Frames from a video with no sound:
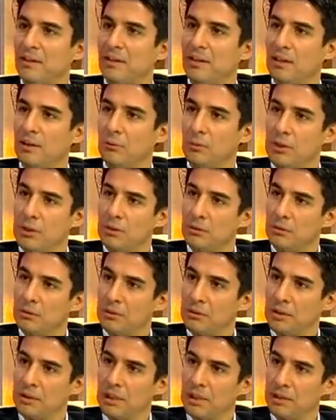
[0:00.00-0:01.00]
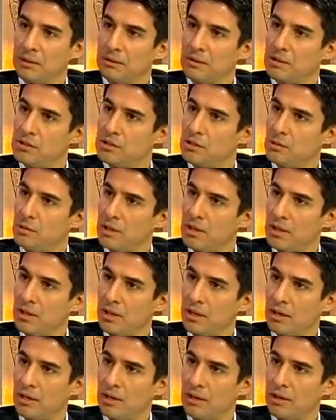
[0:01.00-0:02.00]
We use the anesthesia
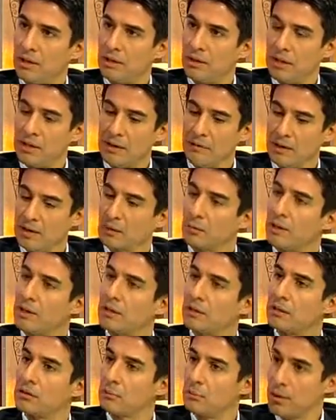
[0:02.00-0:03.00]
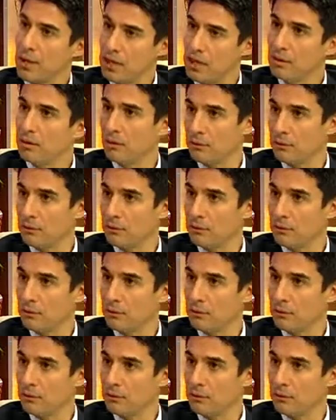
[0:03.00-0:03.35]
delivered with a spray.